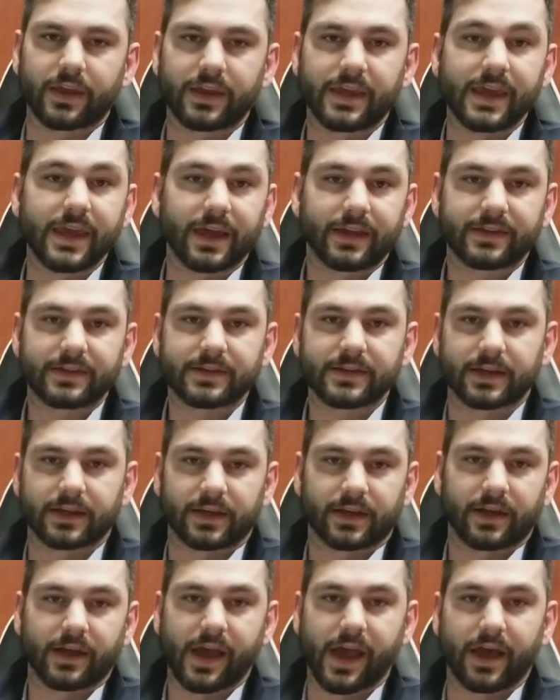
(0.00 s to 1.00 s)
get
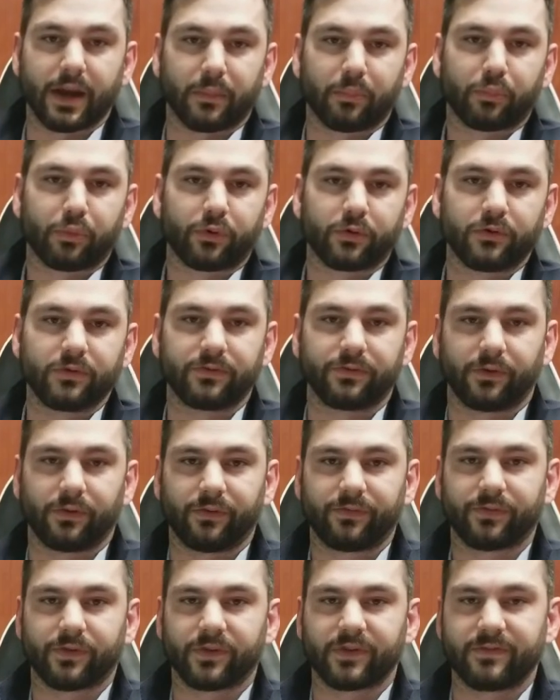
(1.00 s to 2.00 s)
an approval
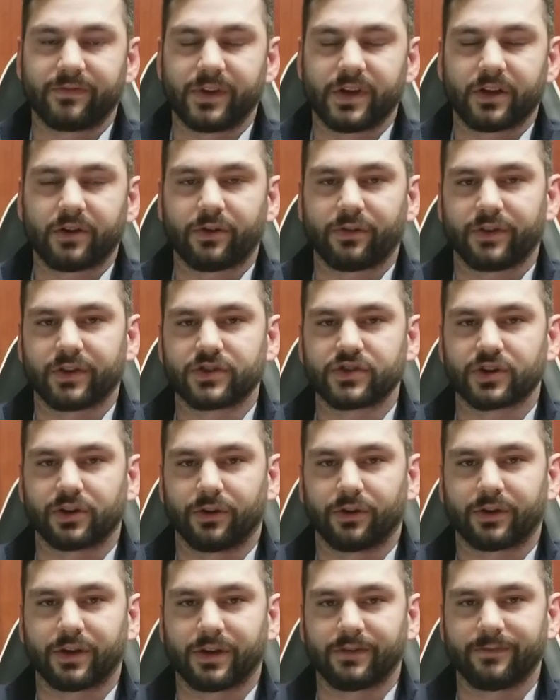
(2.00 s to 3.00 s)
for the vehicle that you're
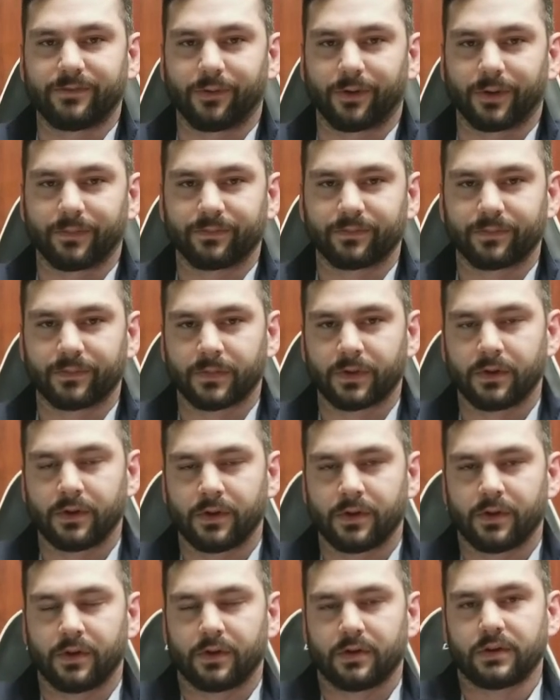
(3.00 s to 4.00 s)
looking for.
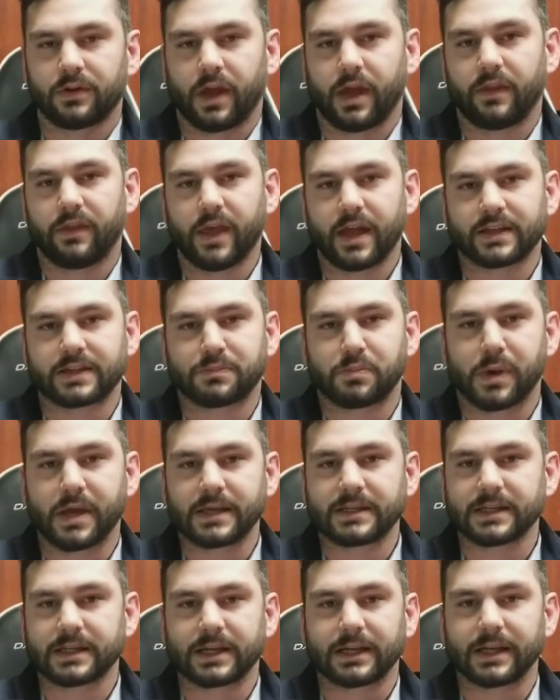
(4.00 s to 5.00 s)
And that's
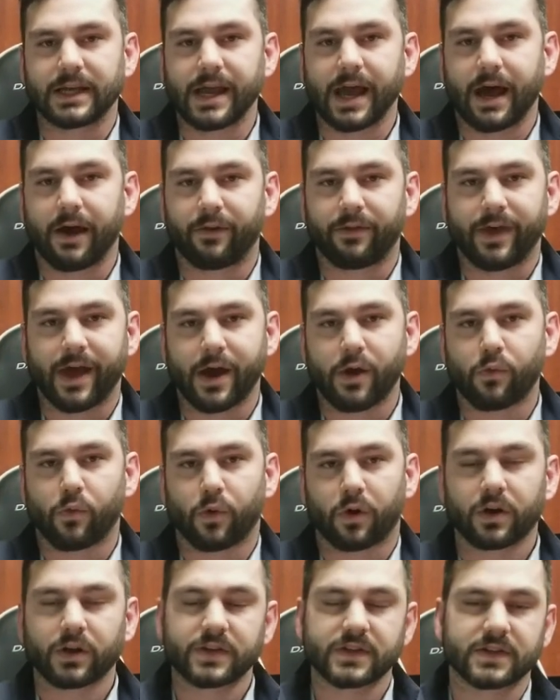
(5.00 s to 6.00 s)
basically how that
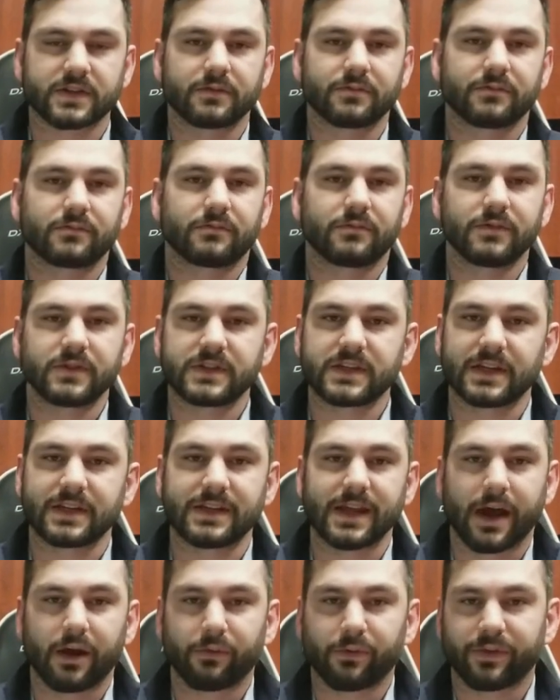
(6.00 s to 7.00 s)
works. Sit
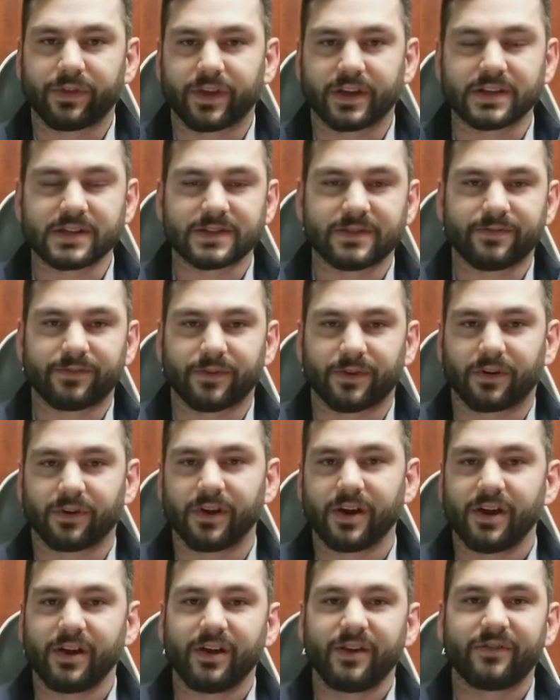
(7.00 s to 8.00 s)
down with us for
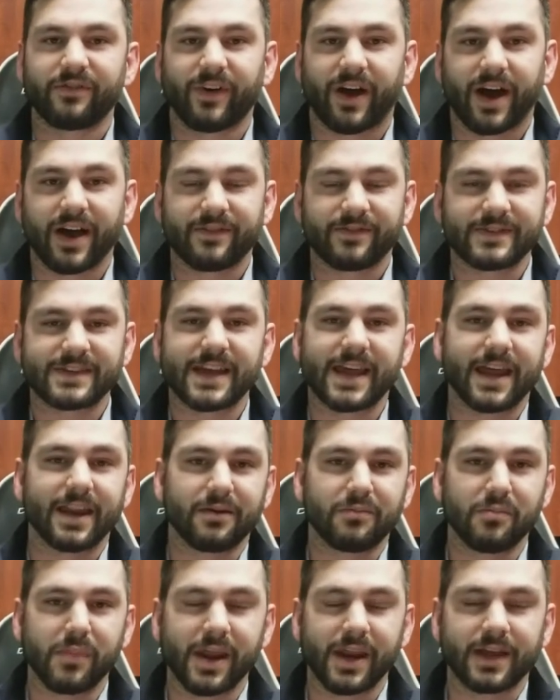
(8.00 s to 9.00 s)
5-10
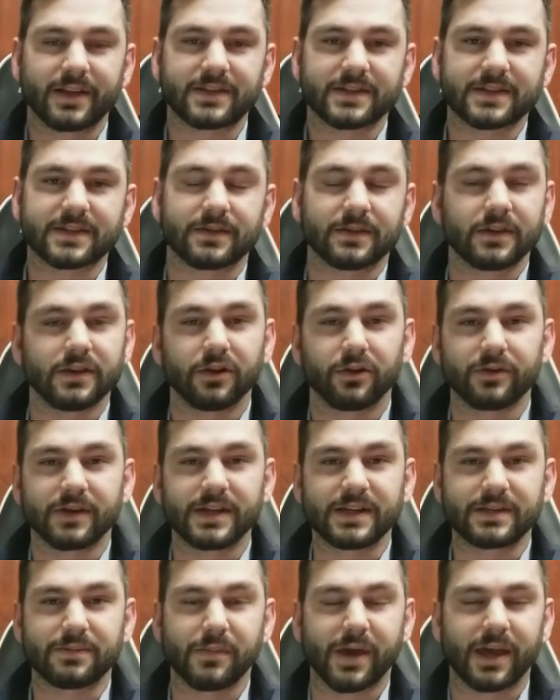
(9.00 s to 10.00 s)
minutes. You don't
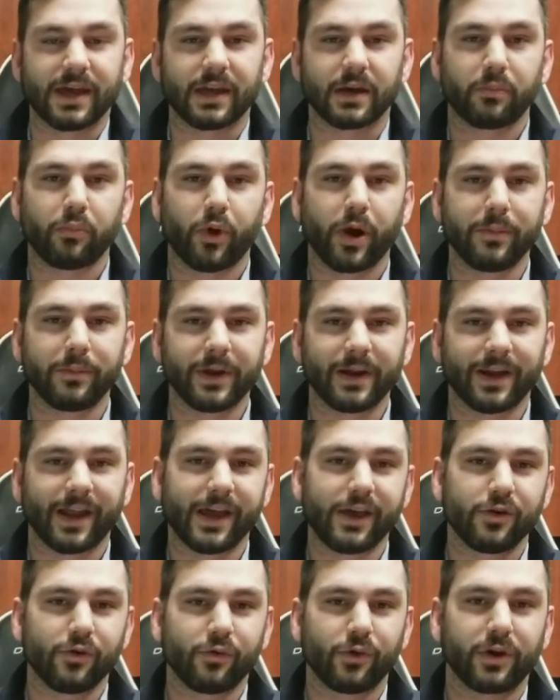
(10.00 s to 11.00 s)
need to make an appointment
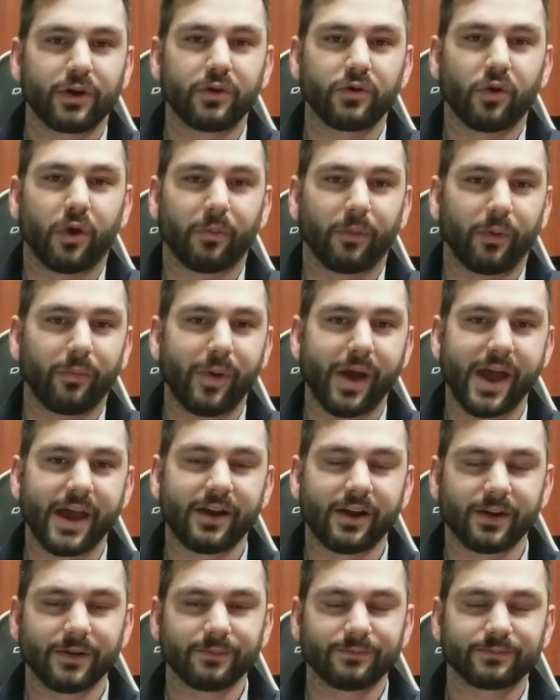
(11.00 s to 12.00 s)
like you would a normal
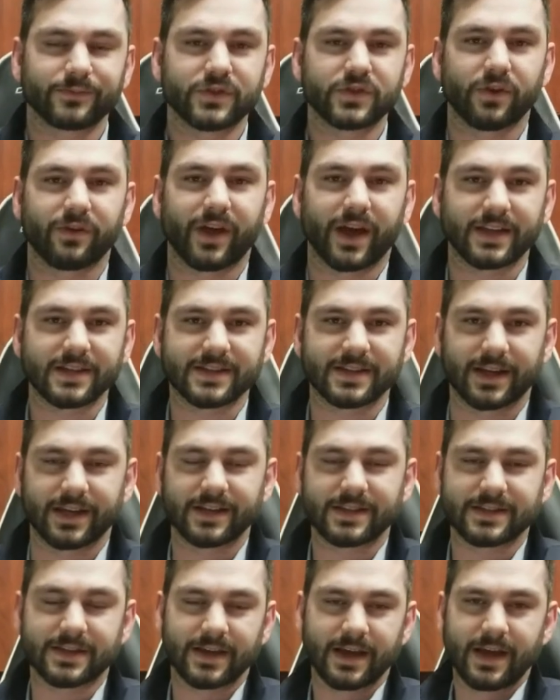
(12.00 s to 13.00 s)
banker, so that's
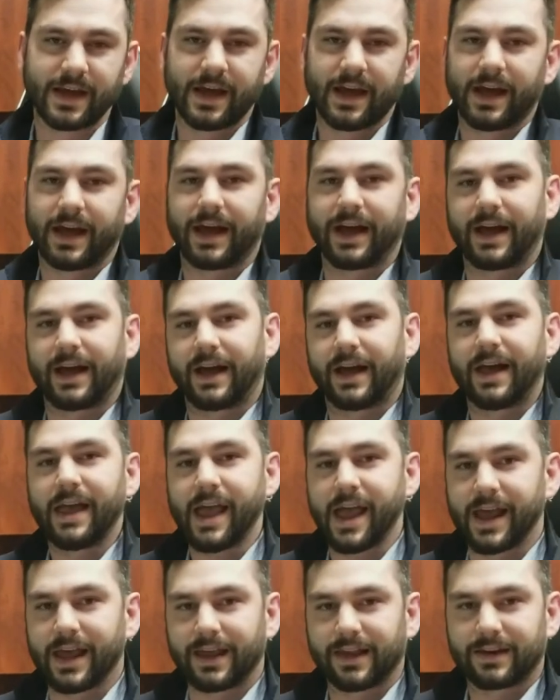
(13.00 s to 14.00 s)
nice.
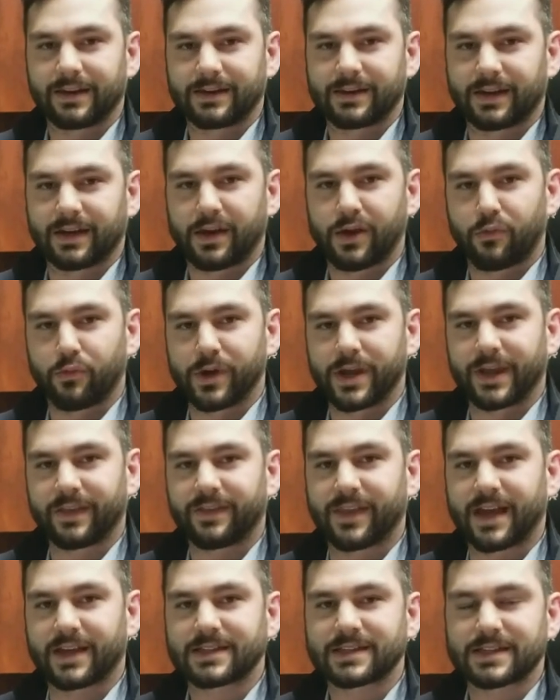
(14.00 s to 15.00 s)
And we
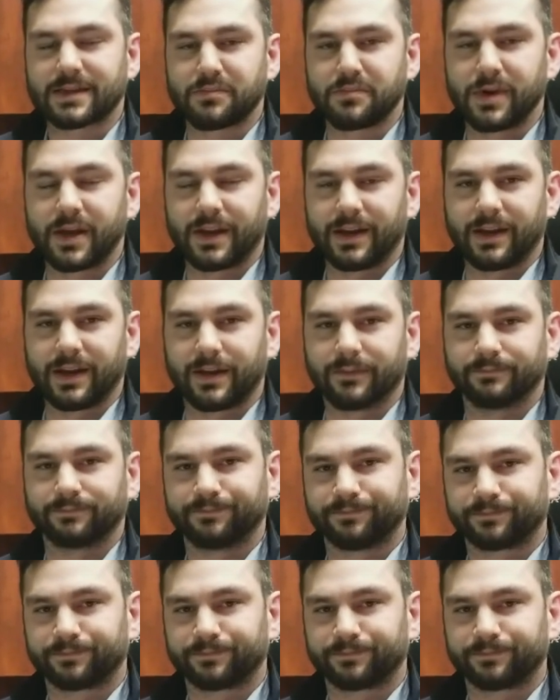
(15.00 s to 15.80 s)
get that submitted in.